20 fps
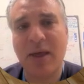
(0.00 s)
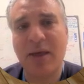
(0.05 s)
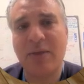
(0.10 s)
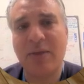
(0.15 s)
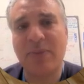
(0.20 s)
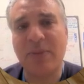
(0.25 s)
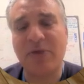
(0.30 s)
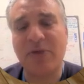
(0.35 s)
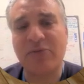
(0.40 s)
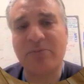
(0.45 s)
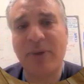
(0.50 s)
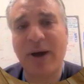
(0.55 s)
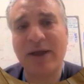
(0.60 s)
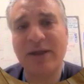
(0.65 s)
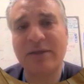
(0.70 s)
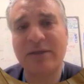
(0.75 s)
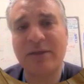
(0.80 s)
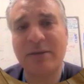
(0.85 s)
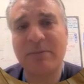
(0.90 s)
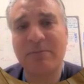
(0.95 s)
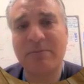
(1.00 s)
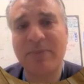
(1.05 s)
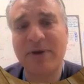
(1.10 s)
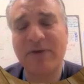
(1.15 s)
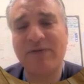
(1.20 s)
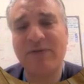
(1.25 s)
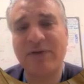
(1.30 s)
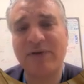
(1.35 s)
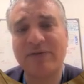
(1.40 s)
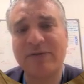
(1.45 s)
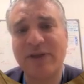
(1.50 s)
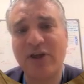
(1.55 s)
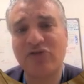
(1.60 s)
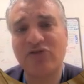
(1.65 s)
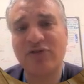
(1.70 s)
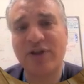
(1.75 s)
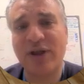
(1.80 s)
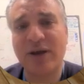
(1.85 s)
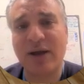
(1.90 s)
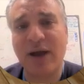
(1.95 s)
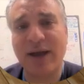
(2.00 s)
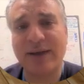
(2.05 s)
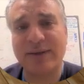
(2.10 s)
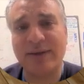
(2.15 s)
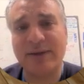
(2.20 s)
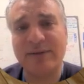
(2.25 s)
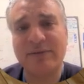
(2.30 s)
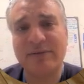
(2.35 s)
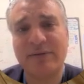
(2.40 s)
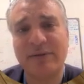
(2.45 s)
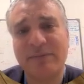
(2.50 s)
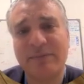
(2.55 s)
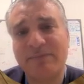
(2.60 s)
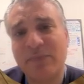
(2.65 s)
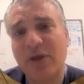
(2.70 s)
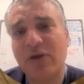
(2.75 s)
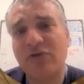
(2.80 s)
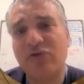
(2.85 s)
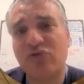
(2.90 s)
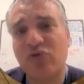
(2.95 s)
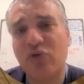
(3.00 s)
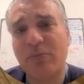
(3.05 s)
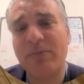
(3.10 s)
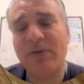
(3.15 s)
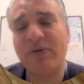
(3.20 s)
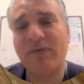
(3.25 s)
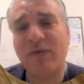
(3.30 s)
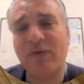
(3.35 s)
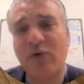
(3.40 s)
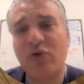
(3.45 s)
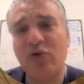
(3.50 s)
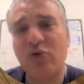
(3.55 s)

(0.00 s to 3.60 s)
despite previous national guidance, Stop Before You